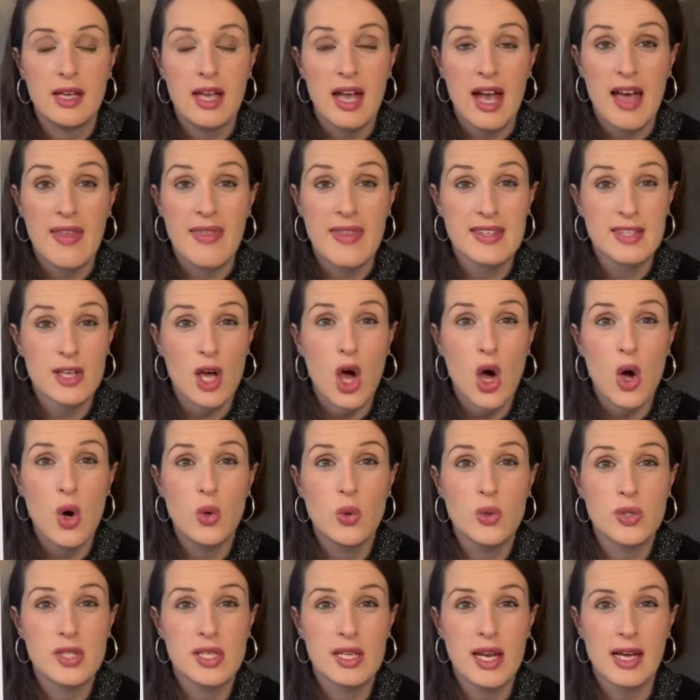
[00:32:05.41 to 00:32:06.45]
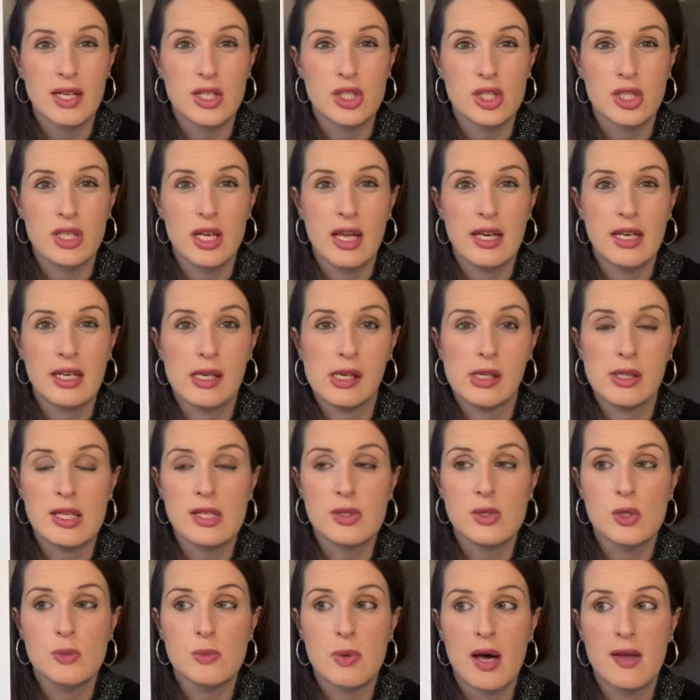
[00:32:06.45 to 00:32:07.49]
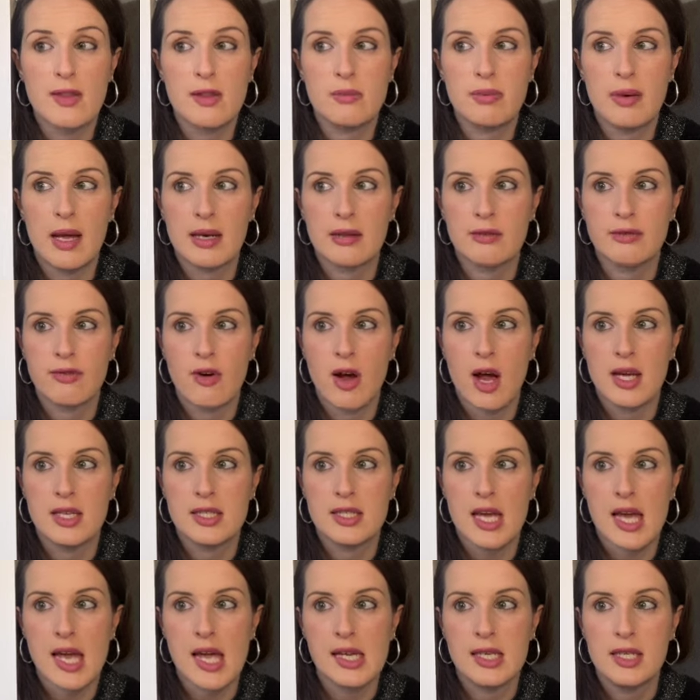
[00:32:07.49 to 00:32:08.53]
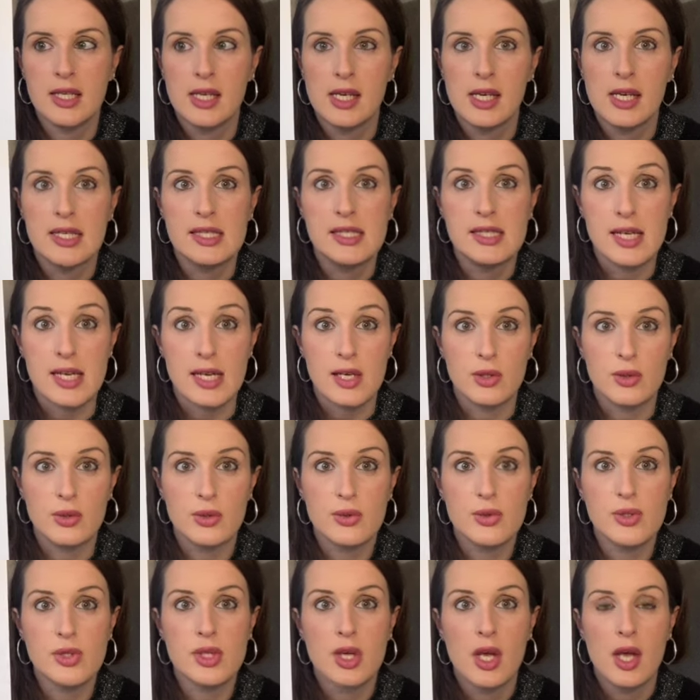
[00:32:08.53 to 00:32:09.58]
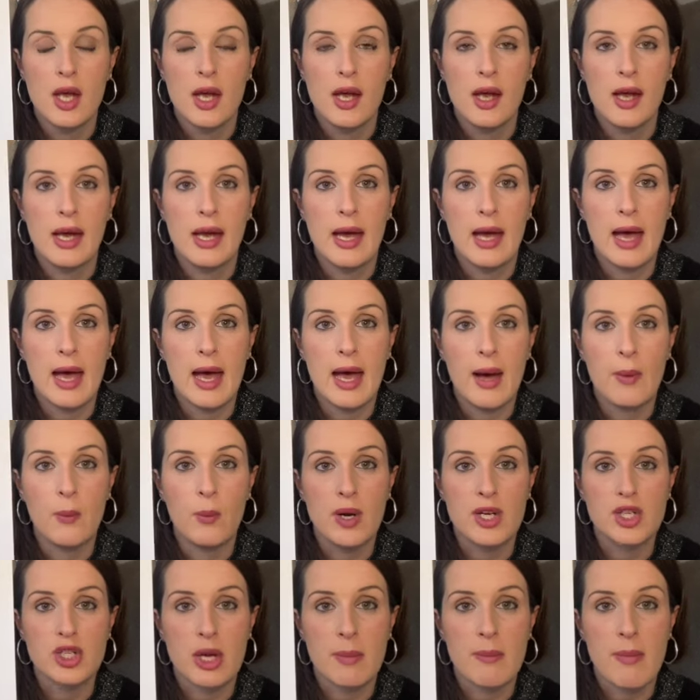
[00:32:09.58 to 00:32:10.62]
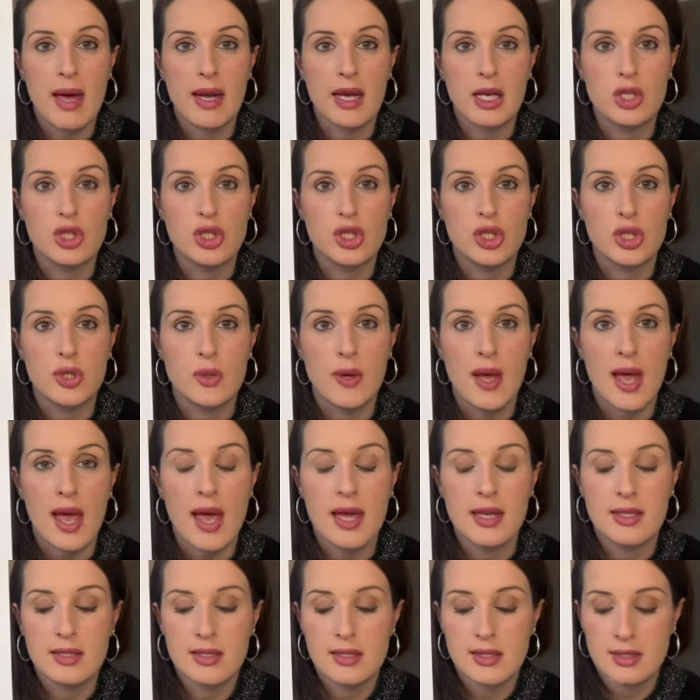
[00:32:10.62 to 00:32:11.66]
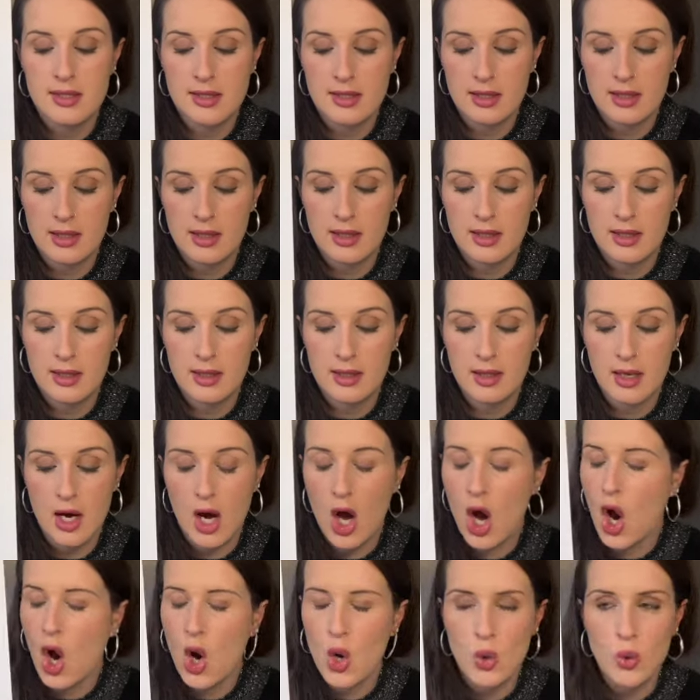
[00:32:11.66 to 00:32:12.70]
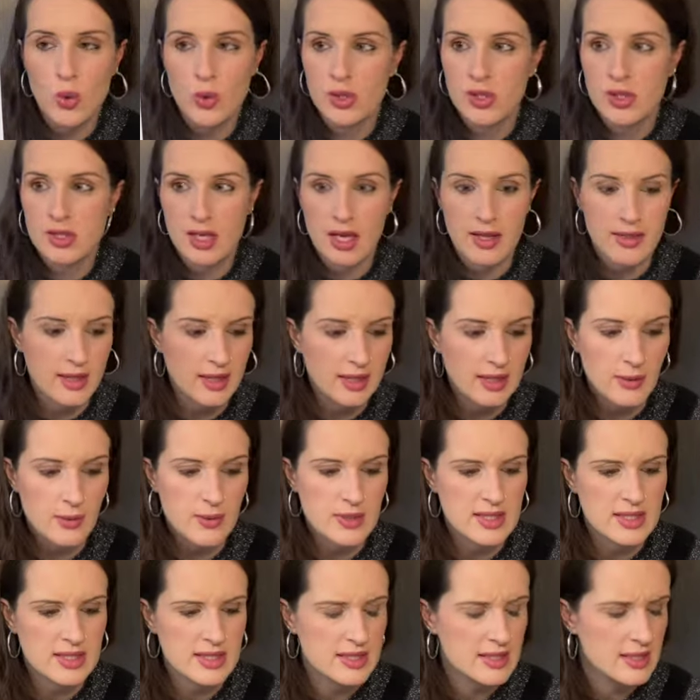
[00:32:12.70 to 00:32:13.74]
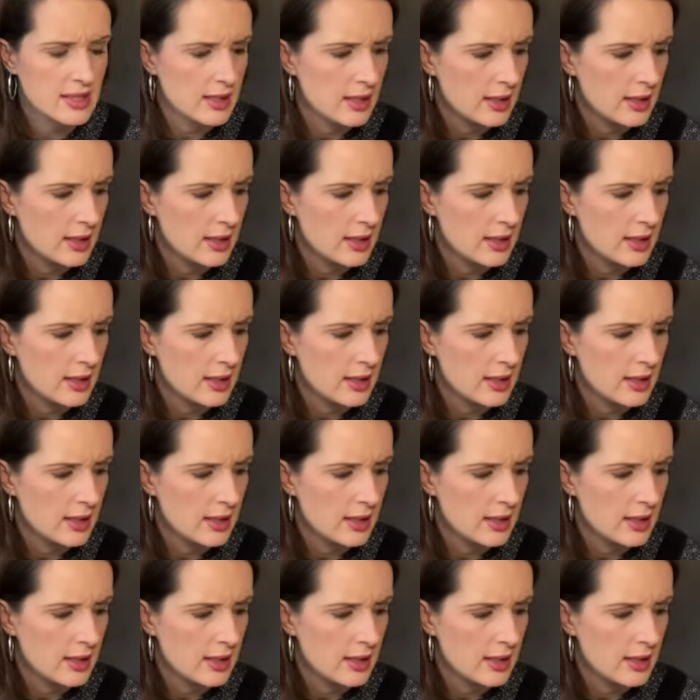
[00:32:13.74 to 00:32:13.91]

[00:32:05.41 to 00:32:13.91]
And there's a whole selection, and this was part of the Black Friday deals, which I managed to get a whole, I think there was